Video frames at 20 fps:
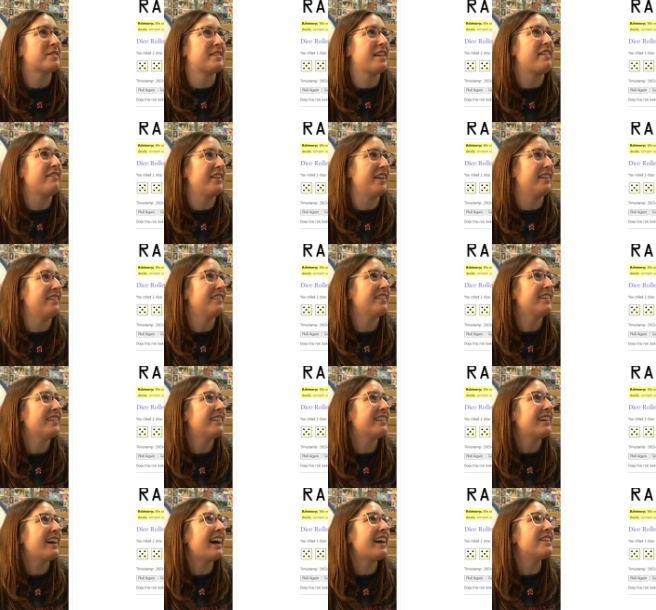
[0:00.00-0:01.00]
seven.
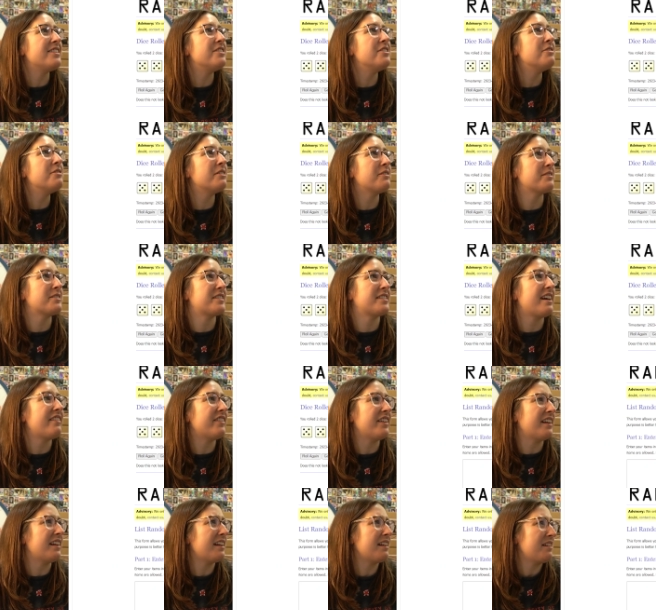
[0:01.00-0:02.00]
I knew it was
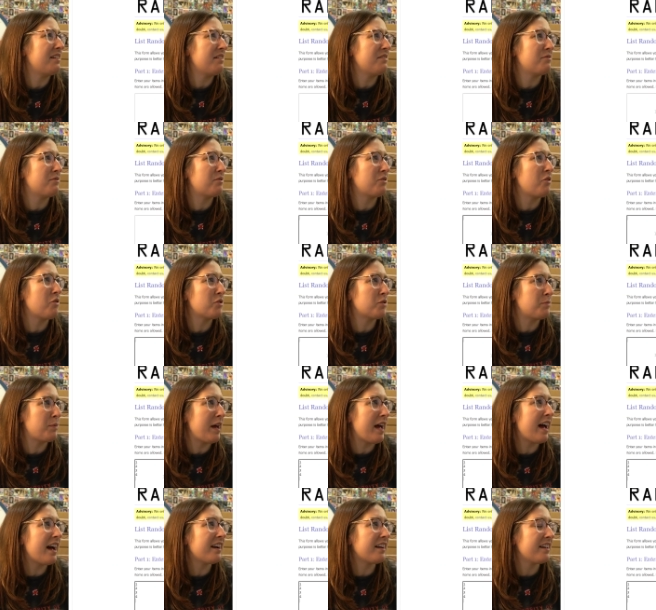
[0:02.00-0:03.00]
seven. And then it goes
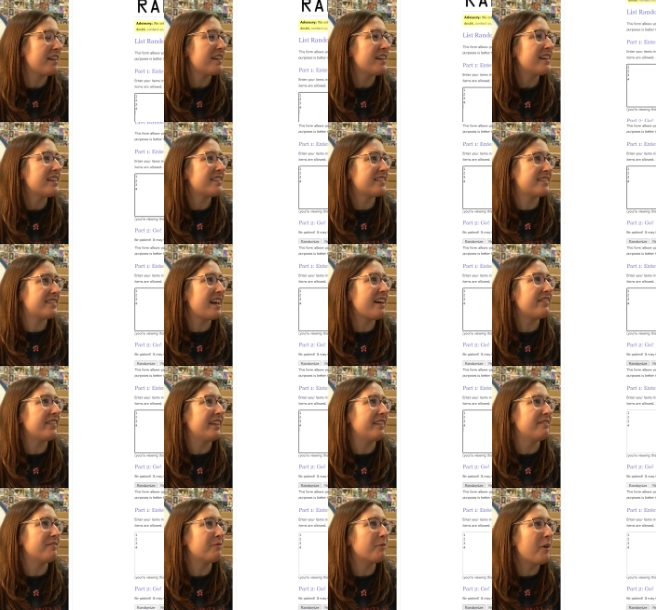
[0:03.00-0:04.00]
back.
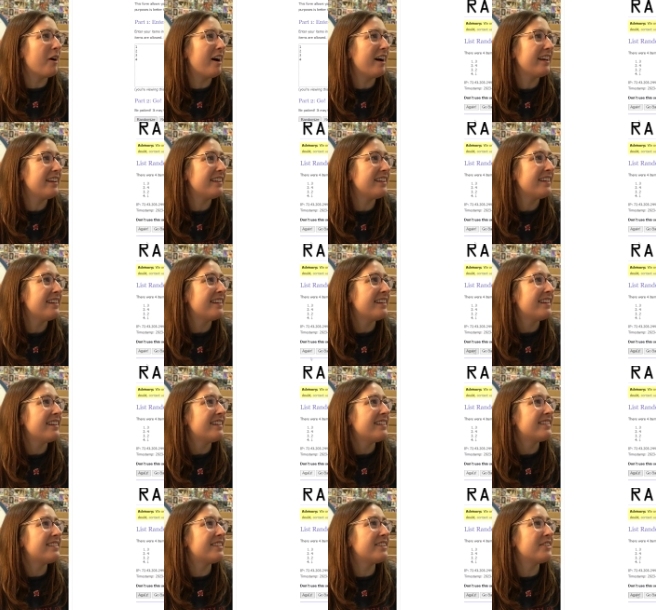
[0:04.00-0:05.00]
Seven. One,
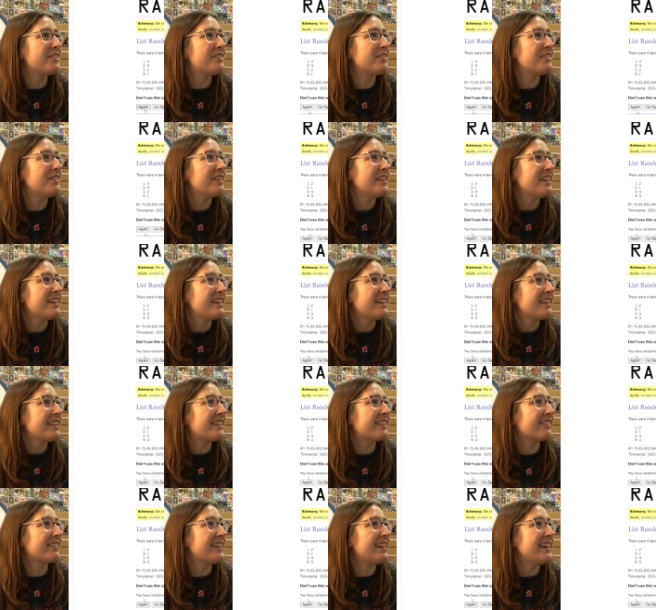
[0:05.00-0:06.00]
two,
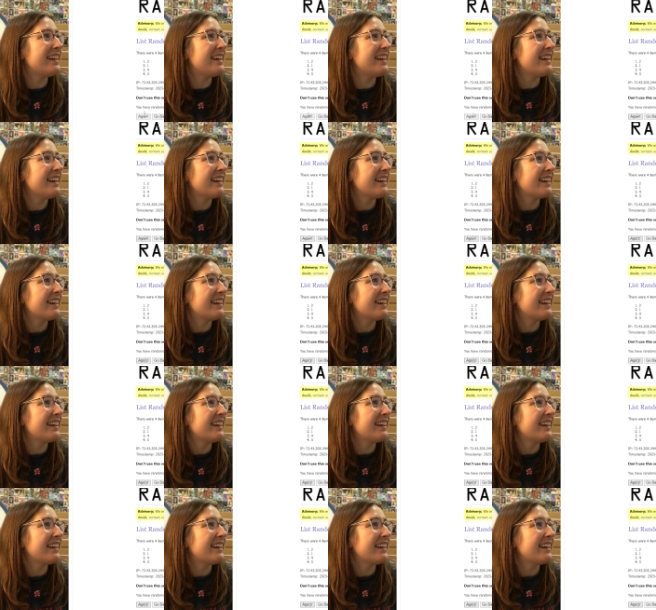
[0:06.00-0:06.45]
three,